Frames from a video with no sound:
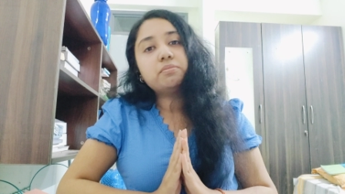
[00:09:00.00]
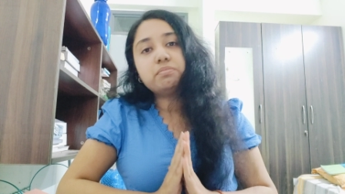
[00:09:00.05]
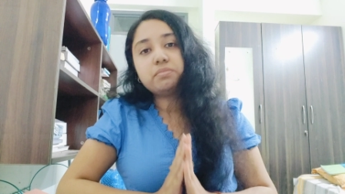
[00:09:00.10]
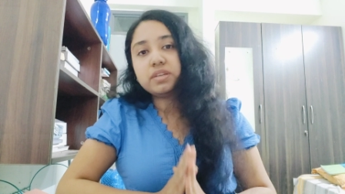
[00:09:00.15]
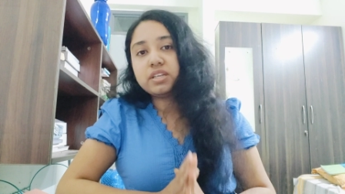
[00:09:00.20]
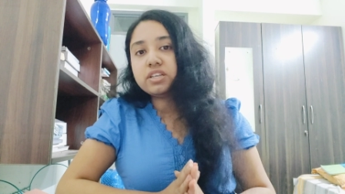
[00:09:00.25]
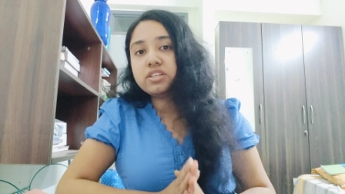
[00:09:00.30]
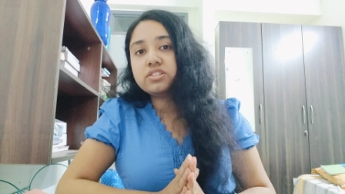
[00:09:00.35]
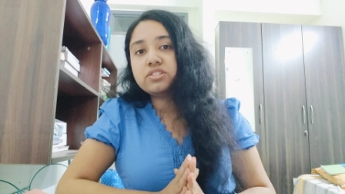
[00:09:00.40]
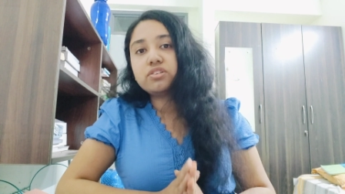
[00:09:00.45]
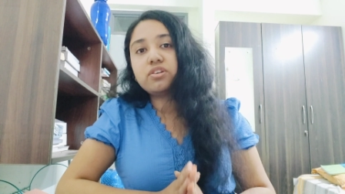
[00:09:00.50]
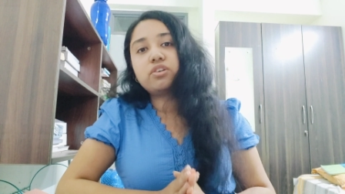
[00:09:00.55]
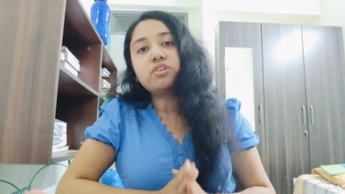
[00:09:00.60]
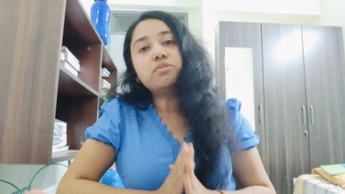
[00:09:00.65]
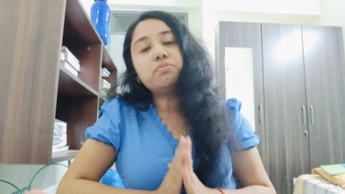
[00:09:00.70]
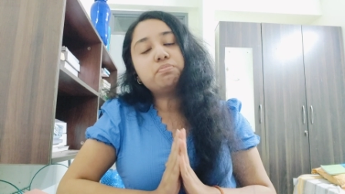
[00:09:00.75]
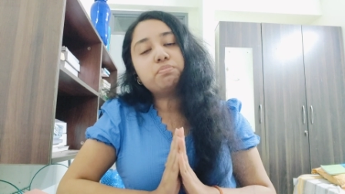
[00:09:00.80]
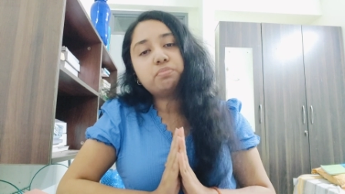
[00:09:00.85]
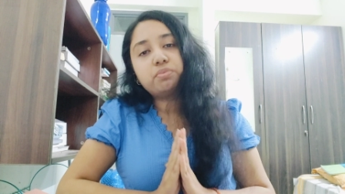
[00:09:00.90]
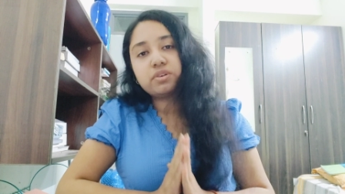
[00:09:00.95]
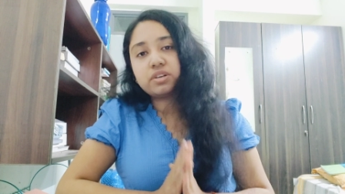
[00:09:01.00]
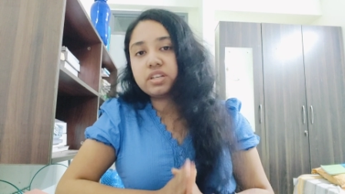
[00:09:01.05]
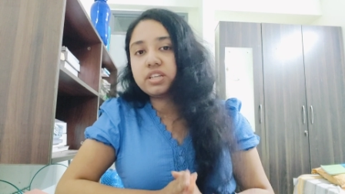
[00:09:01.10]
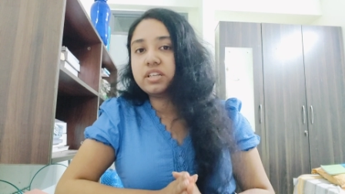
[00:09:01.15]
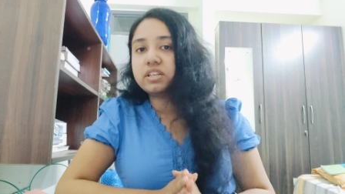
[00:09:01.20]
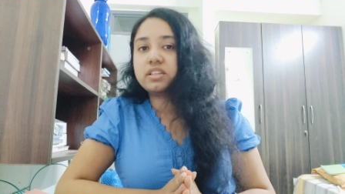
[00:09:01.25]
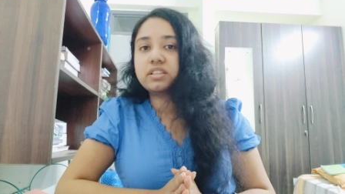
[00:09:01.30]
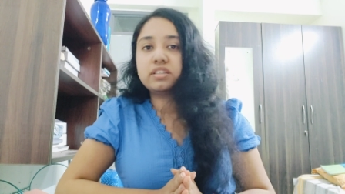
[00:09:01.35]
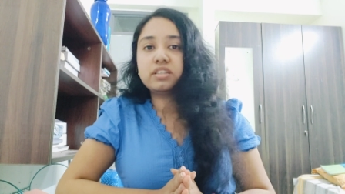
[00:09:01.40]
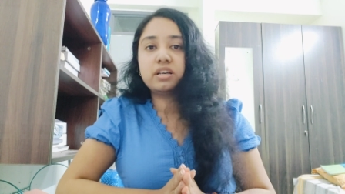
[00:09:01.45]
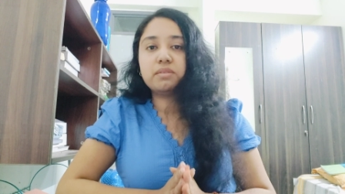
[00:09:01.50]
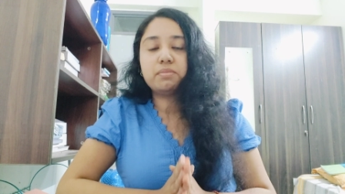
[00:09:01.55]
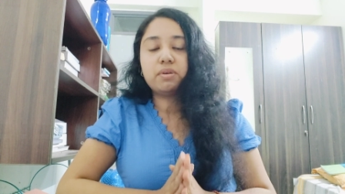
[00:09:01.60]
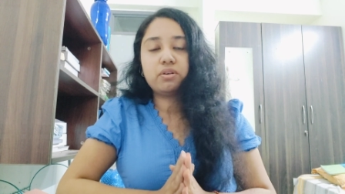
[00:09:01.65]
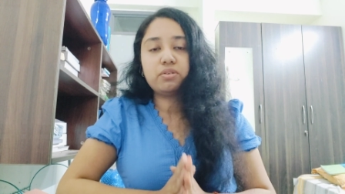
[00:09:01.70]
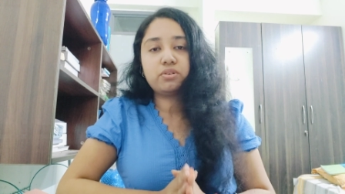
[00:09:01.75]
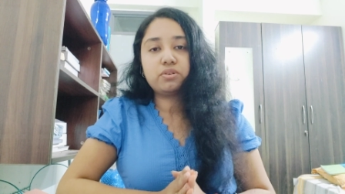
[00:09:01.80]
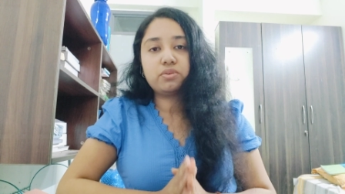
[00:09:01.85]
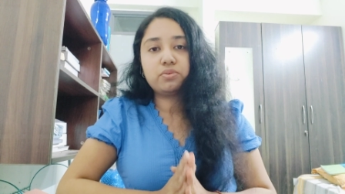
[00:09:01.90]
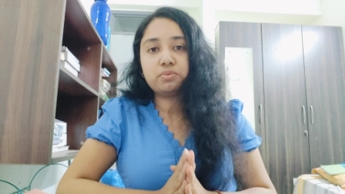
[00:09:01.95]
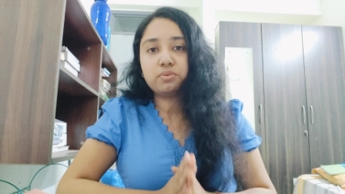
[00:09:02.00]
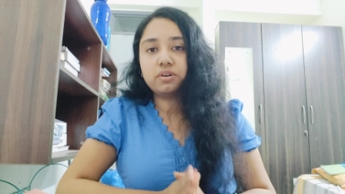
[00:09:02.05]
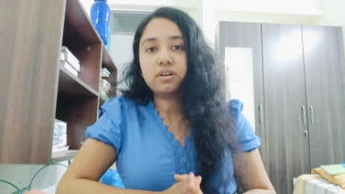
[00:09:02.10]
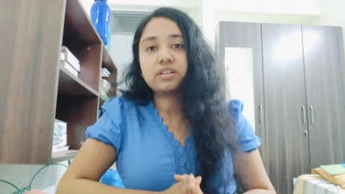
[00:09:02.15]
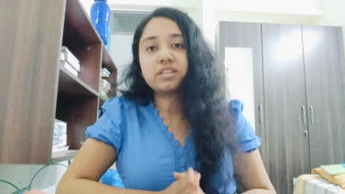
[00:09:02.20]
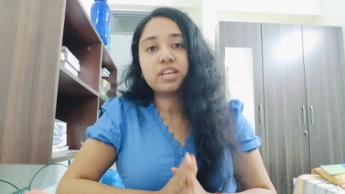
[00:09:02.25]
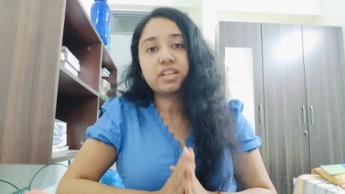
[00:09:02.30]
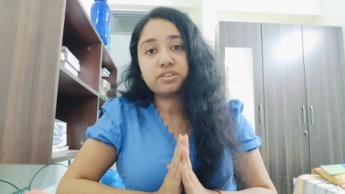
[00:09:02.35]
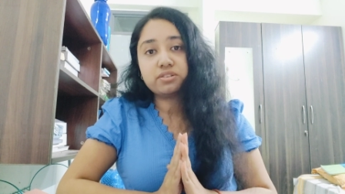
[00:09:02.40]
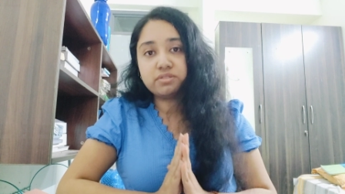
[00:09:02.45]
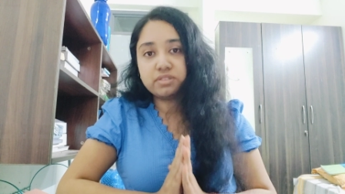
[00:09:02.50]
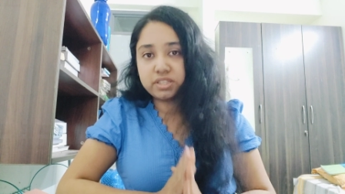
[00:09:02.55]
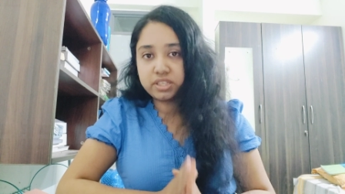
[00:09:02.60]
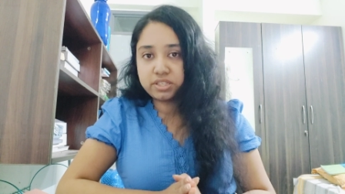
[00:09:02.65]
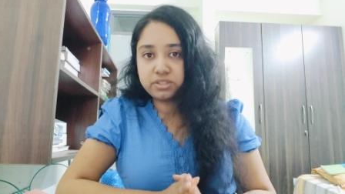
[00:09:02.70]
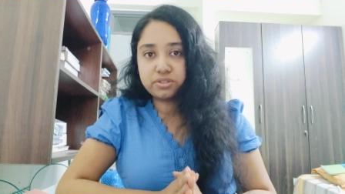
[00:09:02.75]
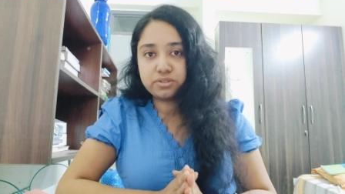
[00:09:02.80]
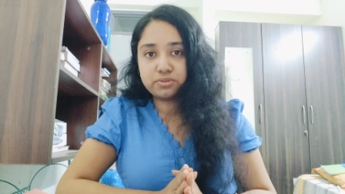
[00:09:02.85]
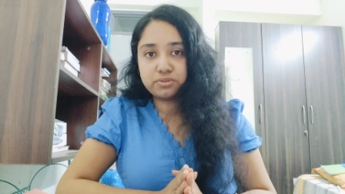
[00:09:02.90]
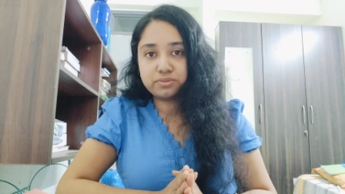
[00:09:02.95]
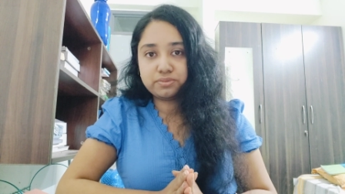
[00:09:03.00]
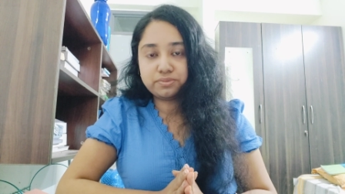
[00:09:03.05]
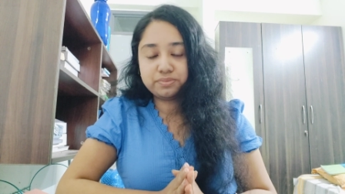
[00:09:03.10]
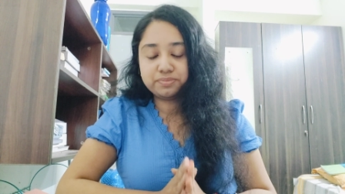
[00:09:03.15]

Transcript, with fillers: make sure you put in the amount of work that you need to.